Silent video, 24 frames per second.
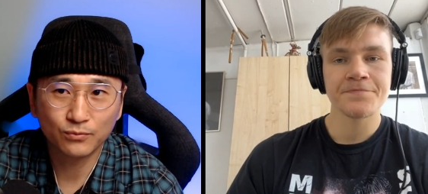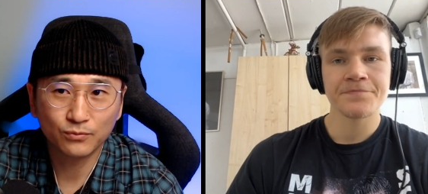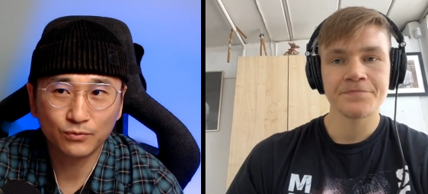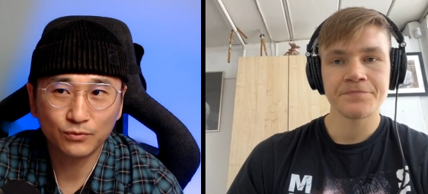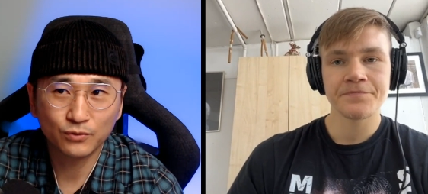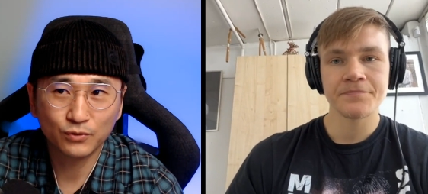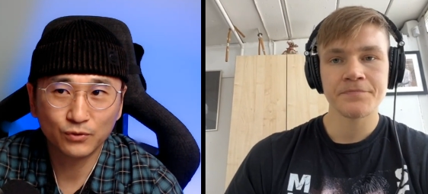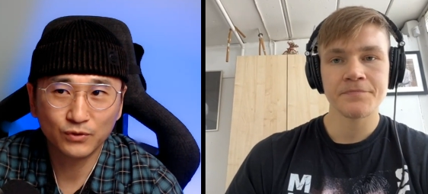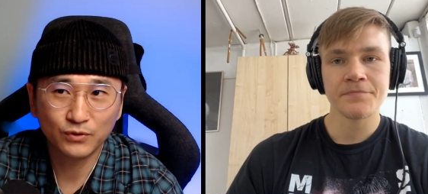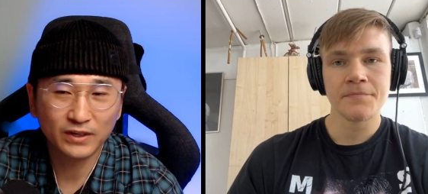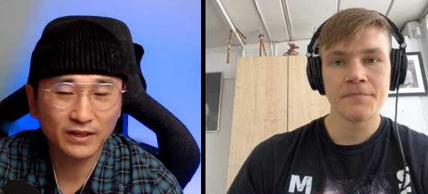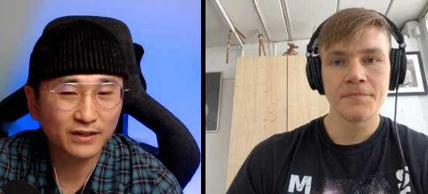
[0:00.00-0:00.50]

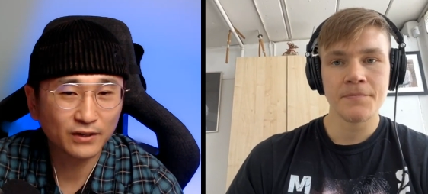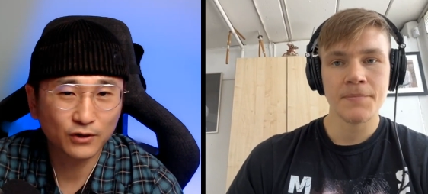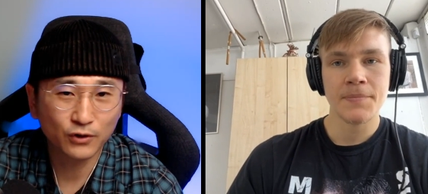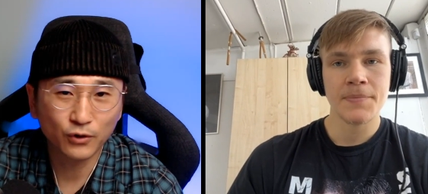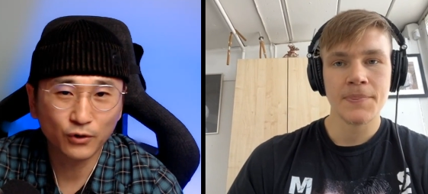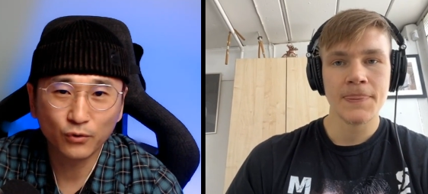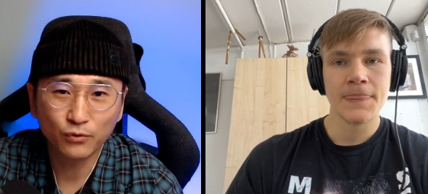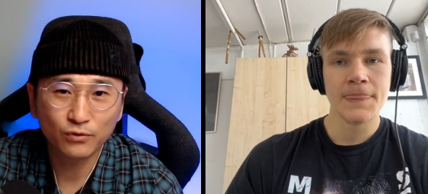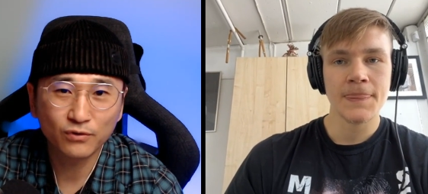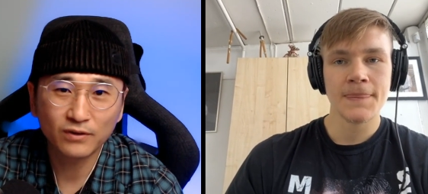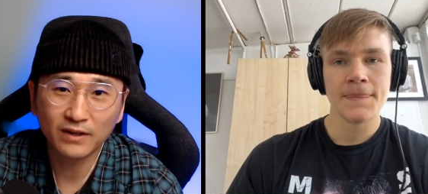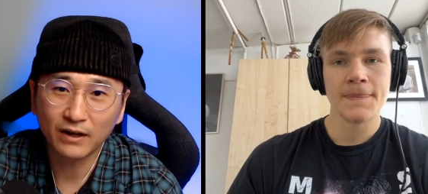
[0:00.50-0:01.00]
Speaker 1: didn't go
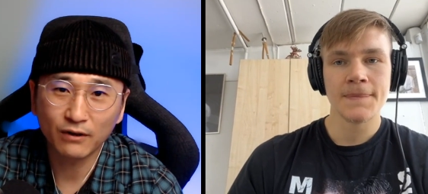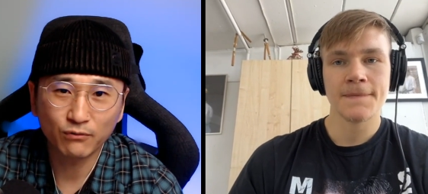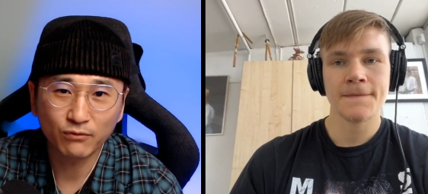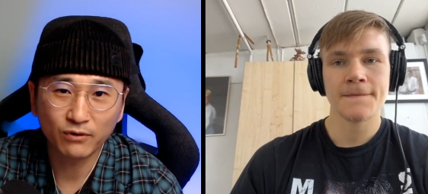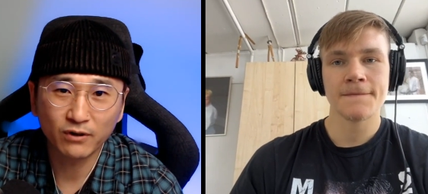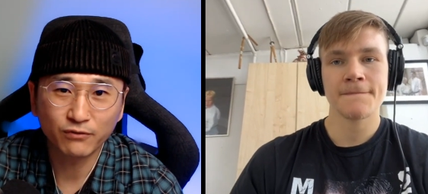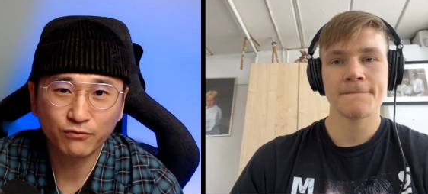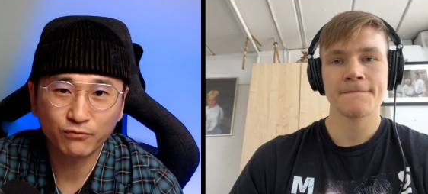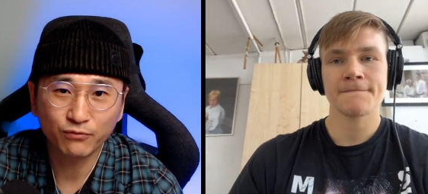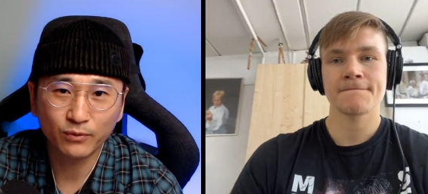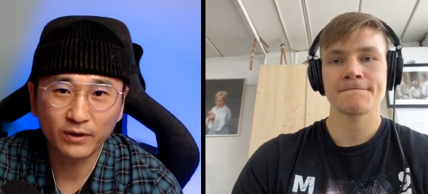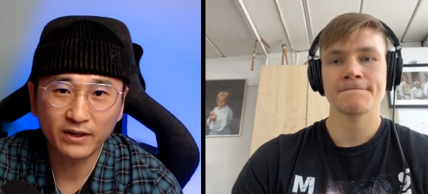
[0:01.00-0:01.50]
through that
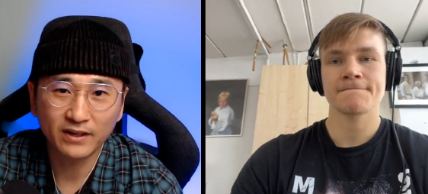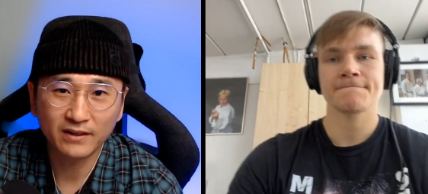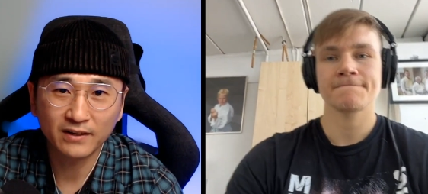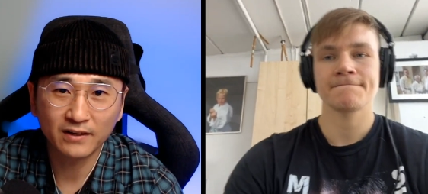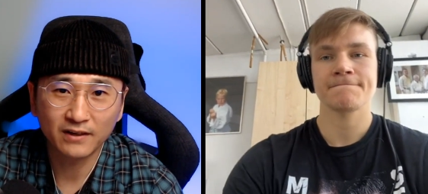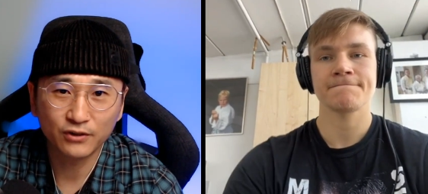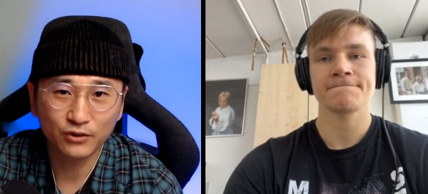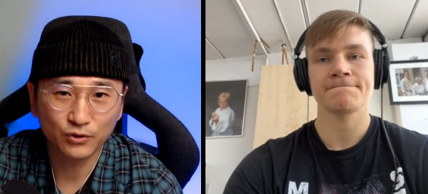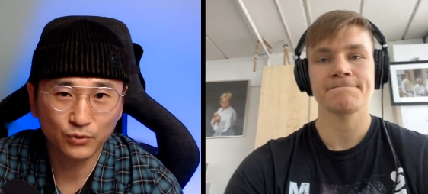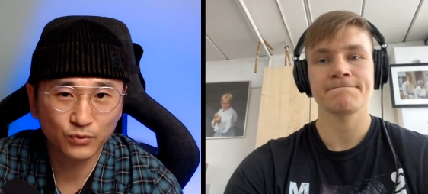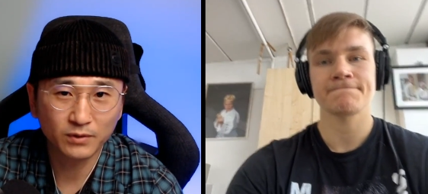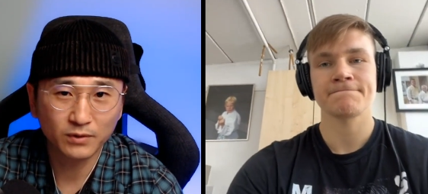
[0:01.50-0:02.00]
rough weight
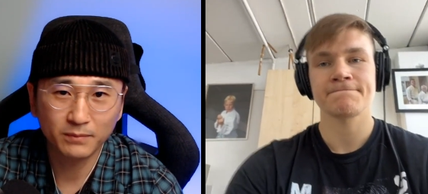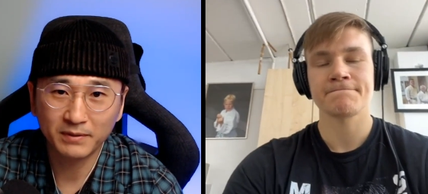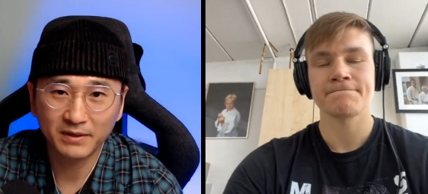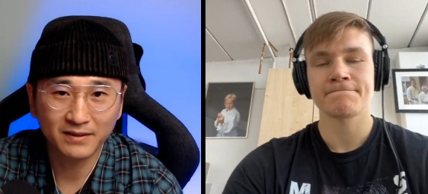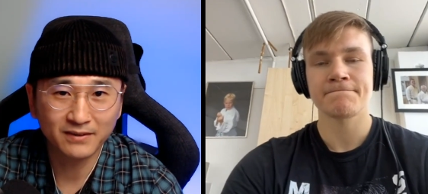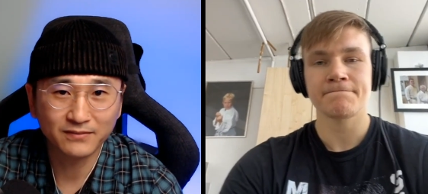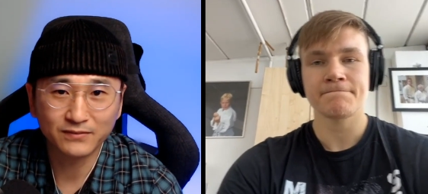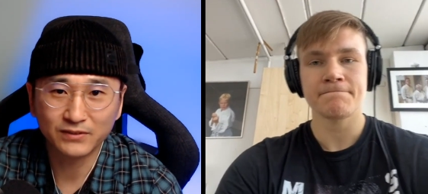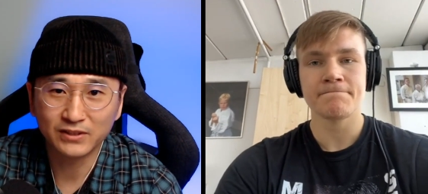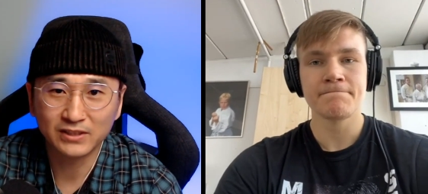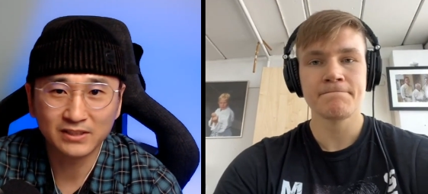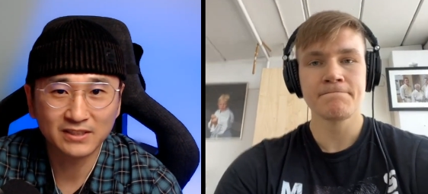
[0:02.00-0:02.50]
cut, you would have been
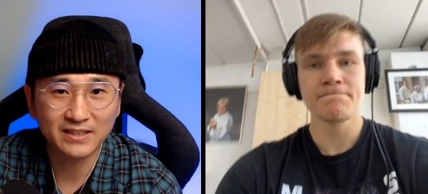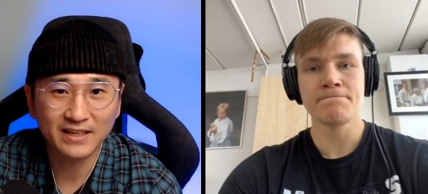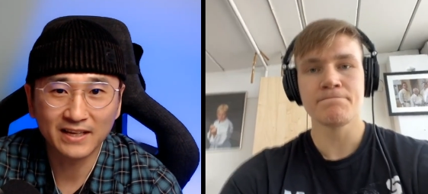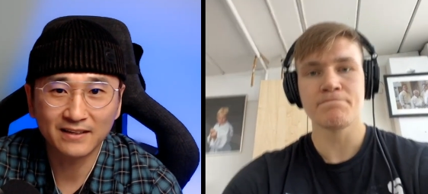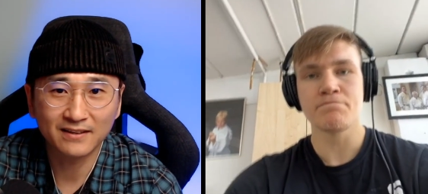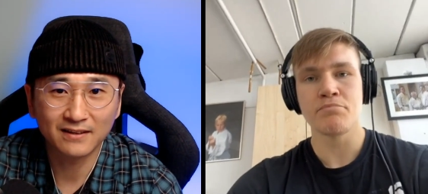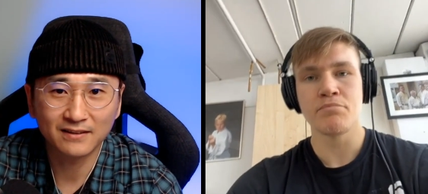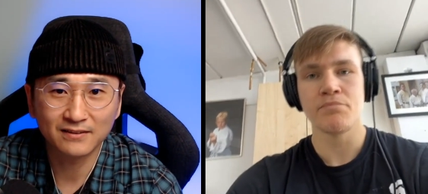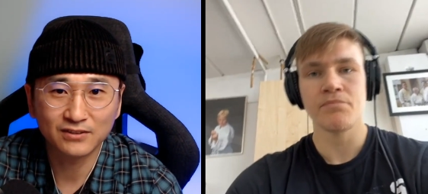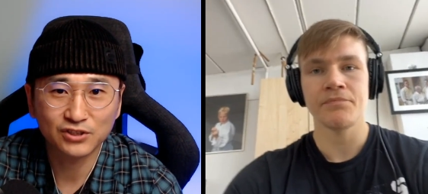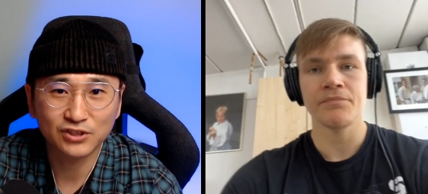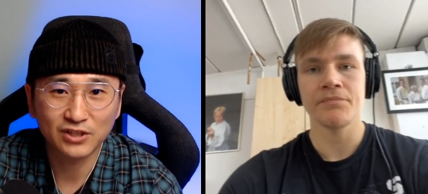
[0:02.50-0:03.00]
able to take
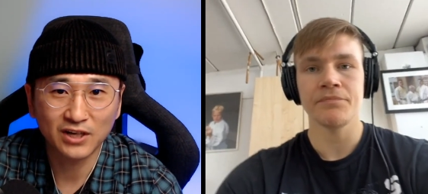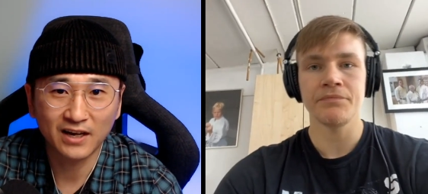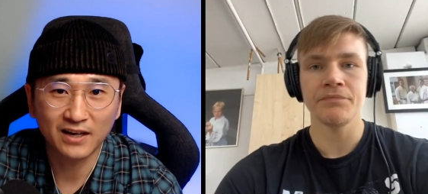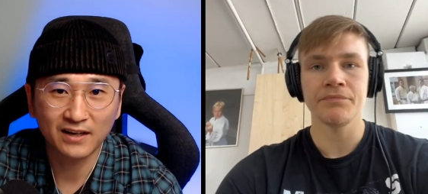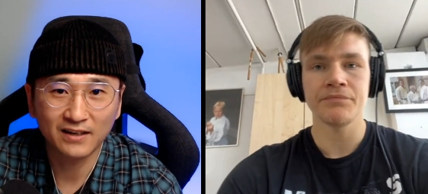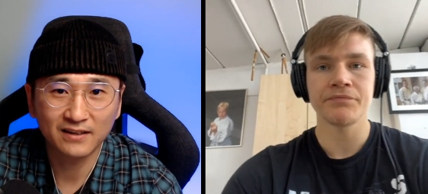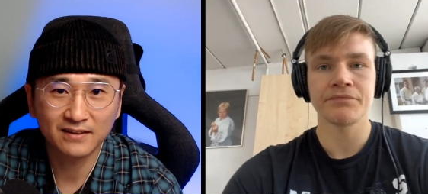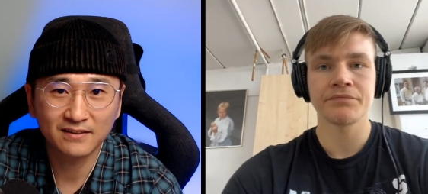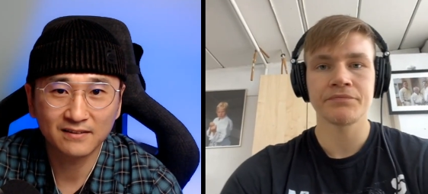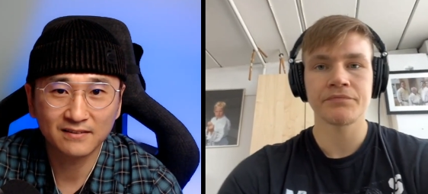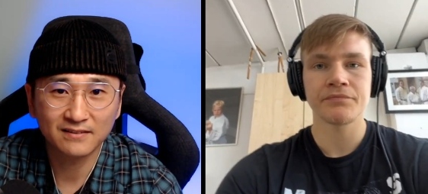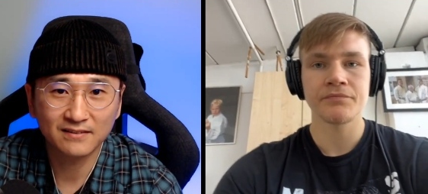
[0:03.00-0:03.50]
this
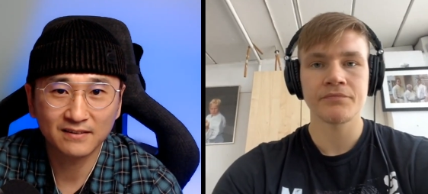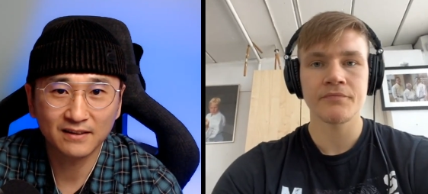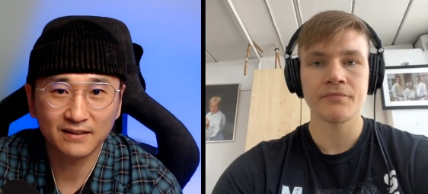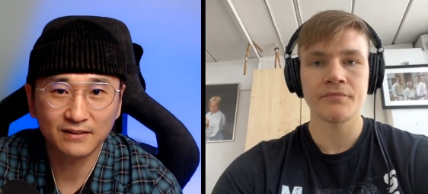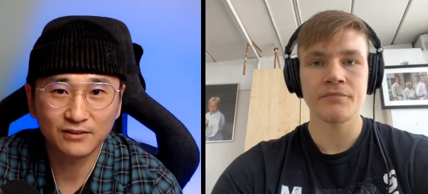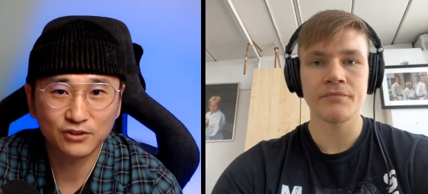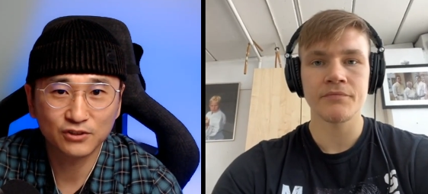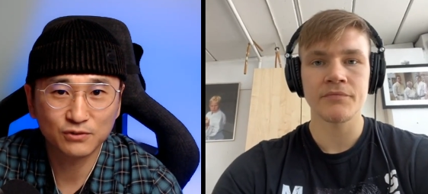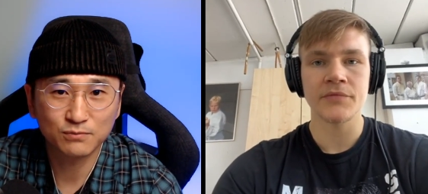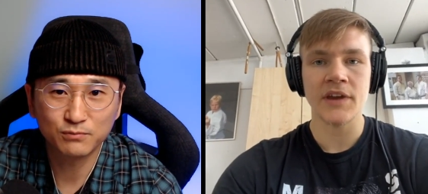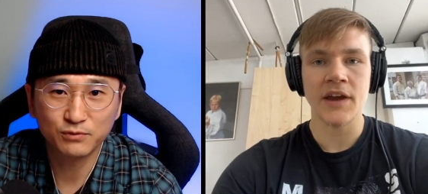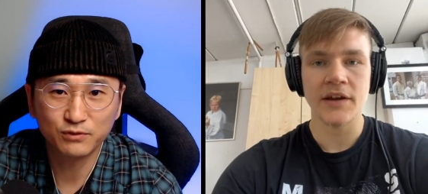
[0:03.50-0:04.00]
shot and
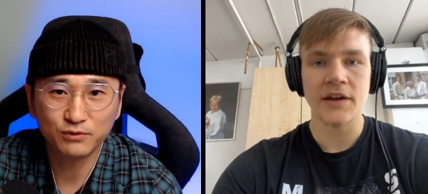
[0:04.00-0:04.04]
just move